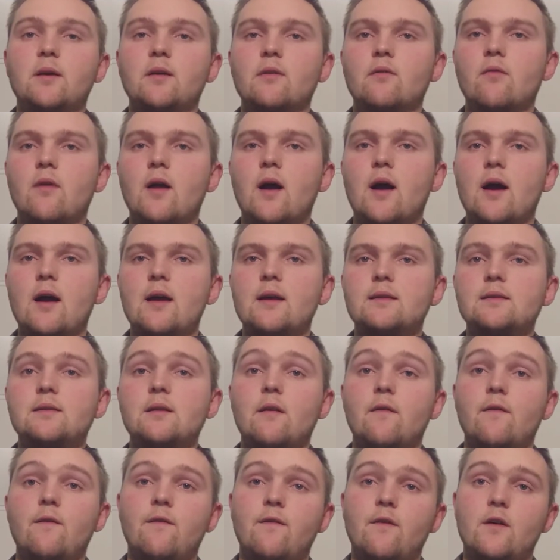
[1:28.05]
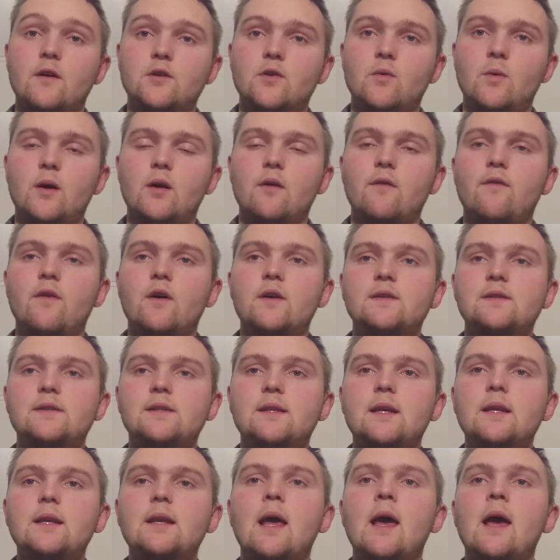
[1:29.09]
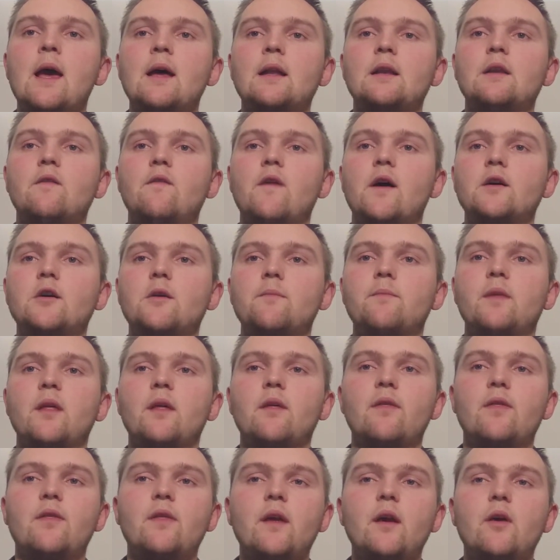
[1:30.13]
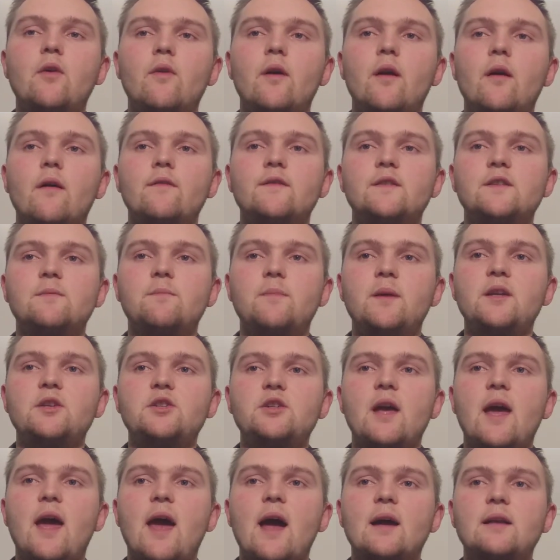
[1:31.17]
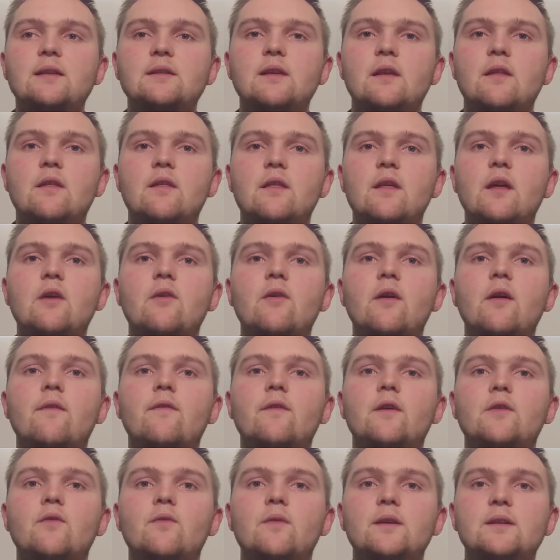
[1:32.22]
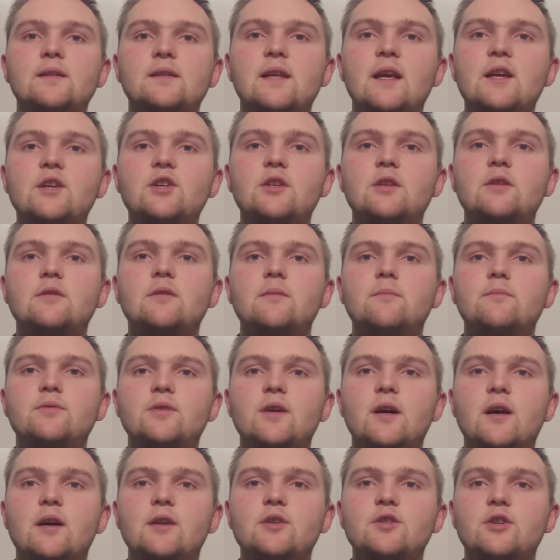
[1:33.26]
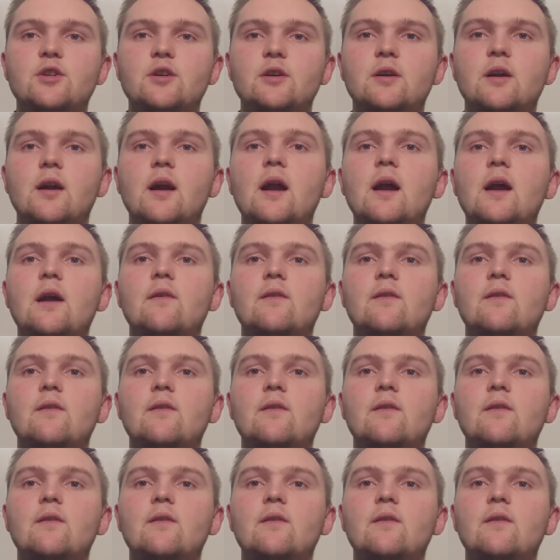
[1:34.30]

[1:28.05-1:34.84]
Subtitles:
Grice, a follower of Austin, developed the theory of speech acts and theory of conversational implicature,